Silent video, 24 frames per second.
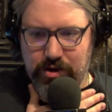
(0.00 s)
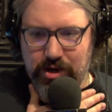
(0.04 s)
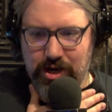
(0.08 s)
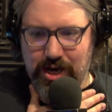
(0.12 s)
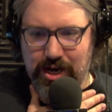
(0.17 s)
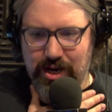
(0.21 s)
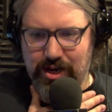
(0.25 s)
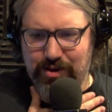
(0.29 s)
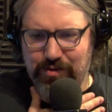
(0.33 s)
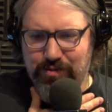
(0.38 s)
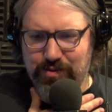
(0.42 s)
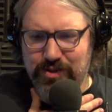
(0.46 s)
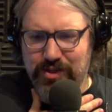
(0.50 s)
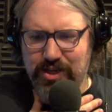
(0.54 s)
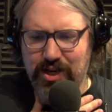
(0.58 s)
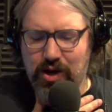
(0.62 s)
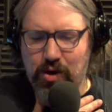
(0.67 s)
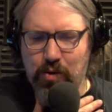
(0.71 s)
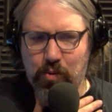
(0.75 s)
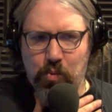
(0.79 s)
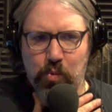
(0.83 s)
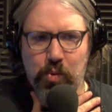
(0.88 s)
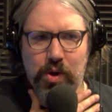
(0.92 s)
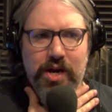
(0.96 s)
and it was like
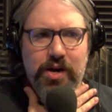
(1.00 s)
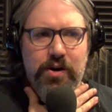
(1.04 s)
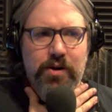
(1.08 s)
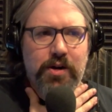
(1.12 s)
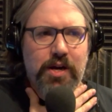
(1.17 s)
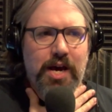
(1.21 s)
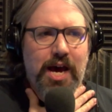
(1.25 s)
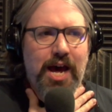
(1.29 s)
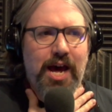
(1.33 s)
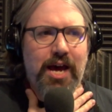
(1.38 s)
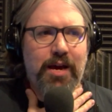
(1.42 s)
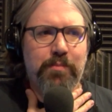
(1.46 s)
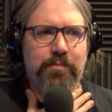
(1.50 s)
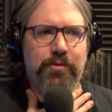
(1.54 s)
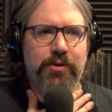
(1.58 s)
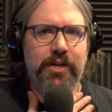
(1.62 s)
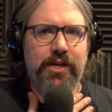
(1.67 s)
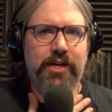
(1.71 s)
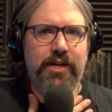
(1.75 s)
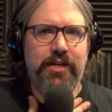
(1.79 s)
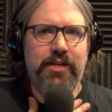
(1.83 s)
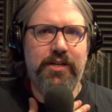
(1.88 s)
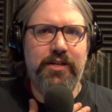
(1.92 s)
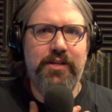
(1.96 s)
a weird
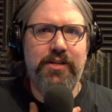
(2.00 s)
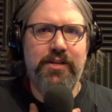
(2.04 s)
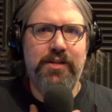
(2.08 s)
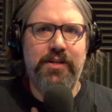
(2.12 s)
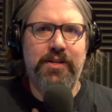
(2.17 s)
hybrid